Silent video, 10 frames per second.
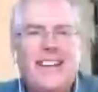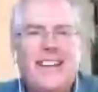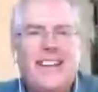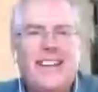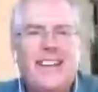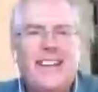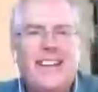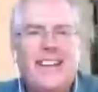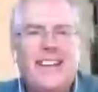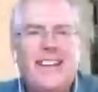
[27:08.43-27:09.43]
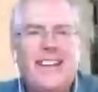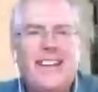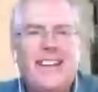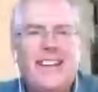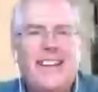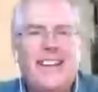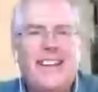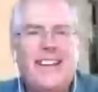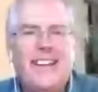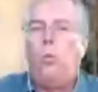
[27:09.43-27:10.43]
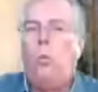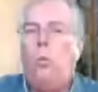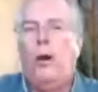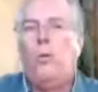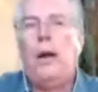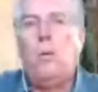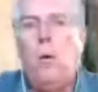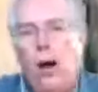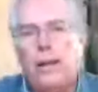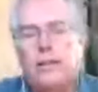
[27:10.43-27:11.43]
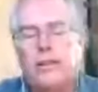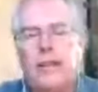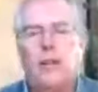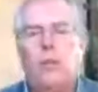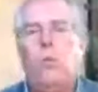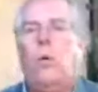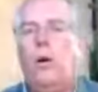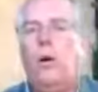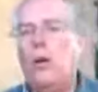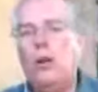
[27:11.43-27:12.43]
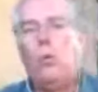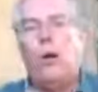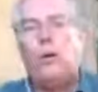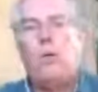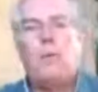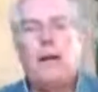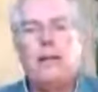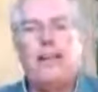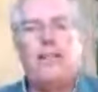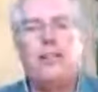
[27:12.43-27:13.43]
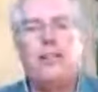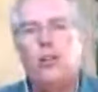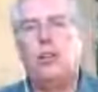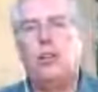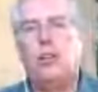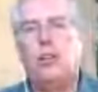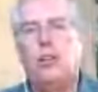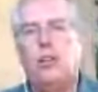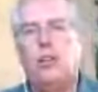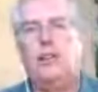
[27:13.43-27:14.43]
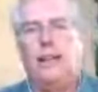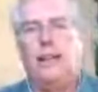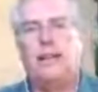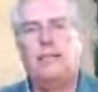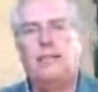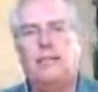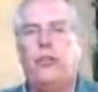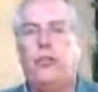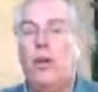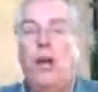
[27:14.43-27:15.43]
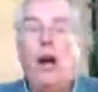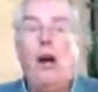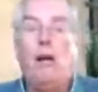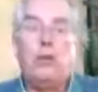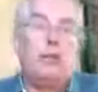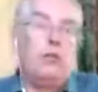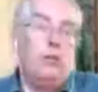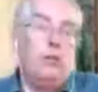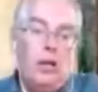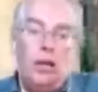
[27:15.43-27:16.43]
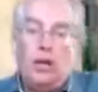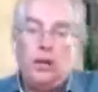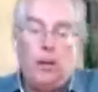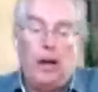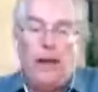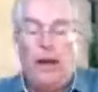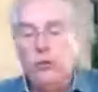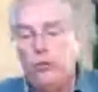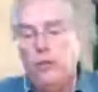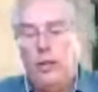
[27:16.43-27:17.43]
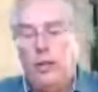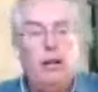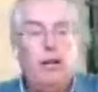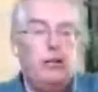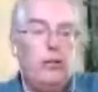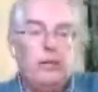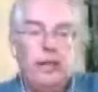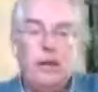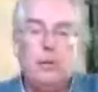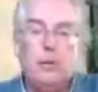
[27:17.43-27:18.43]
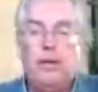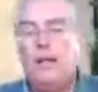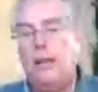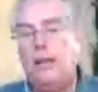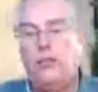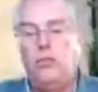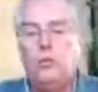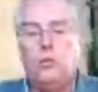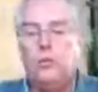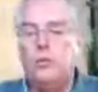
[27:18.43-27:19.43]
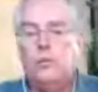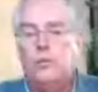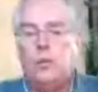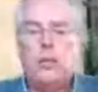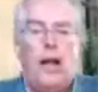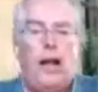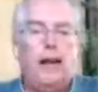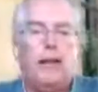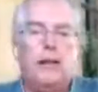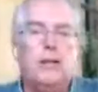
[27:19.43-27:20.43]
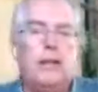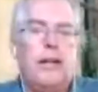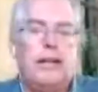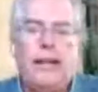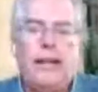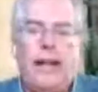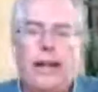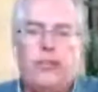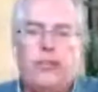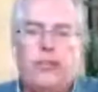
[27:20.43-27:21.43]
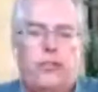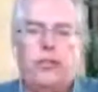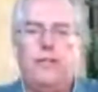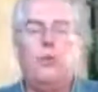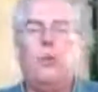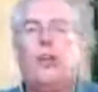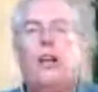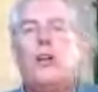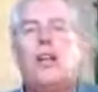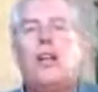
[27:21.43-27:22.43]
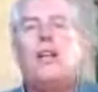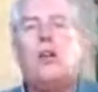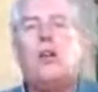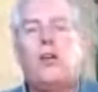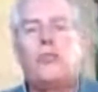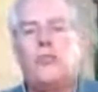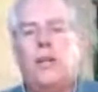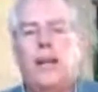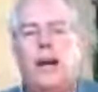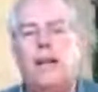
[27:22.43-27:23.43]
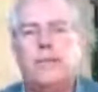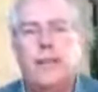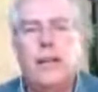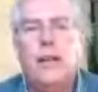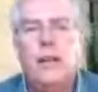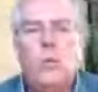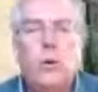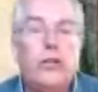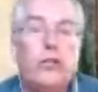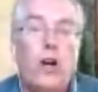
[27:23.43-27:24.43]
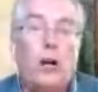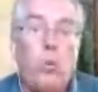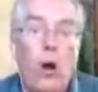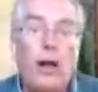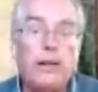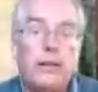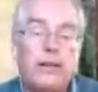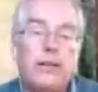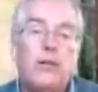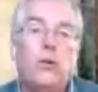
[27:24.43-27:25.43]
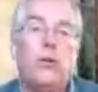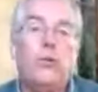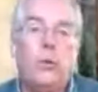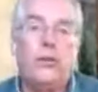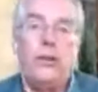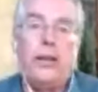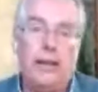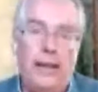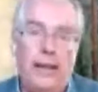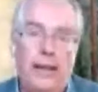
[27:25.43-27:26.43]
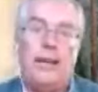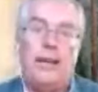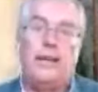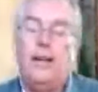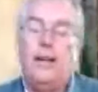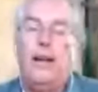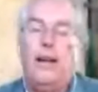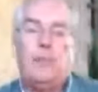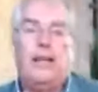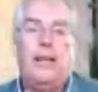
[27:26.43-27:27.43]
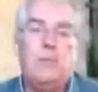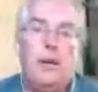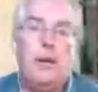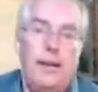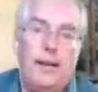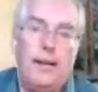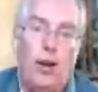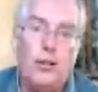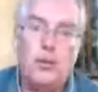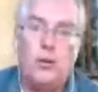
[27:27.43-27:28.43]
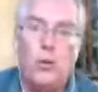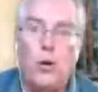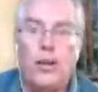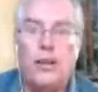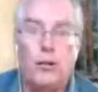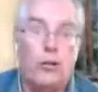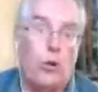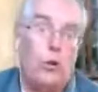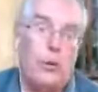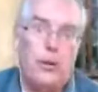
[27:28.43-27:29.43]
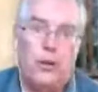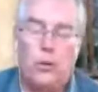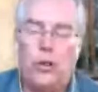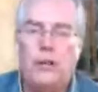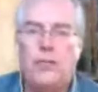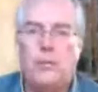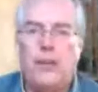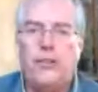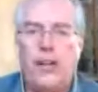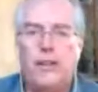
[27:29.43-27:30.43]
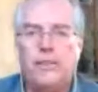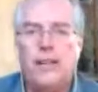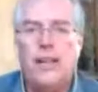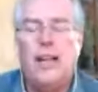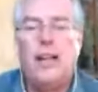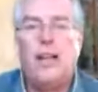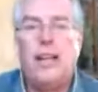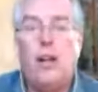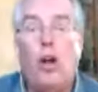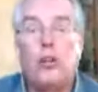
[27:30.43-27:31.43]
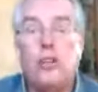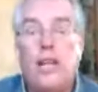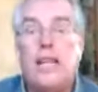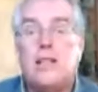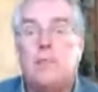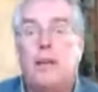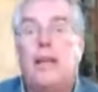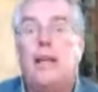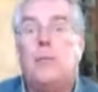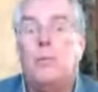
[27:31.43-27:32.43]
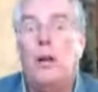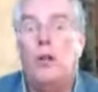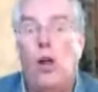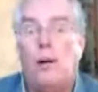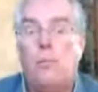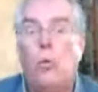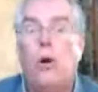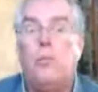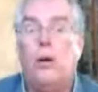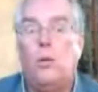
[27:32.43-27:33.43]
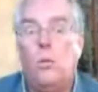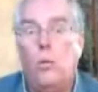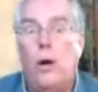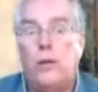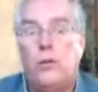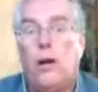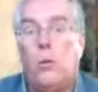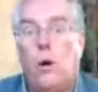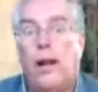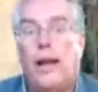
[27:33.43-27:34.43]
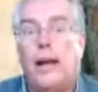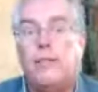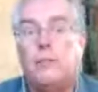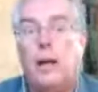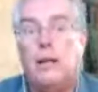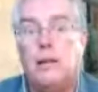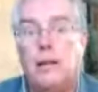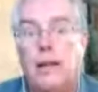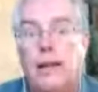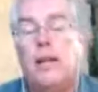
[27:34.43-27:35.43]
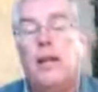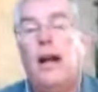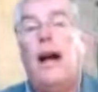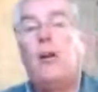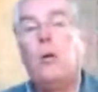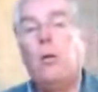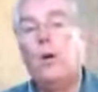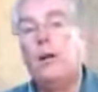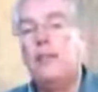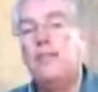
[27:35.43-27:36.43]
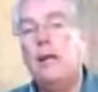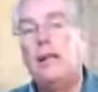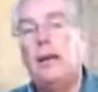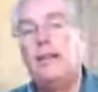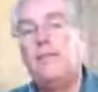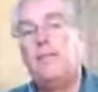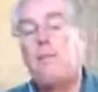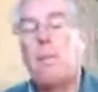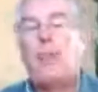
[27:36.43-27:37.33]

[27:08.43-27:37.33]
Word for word: point did I ever think, what do I want? Like, you know, what do I want my life to look like? Oh, you know, you you buy a house, you get married, you have a couple kids, you retire. Like that's your life. There was never any questioning of what does Scott want? And of course, once I left that and became uh, an entrepreneur working, a solopreneur working for myself, uh, it all changed. It became a lot more about what do I want to have in my life? How do I want to live my life?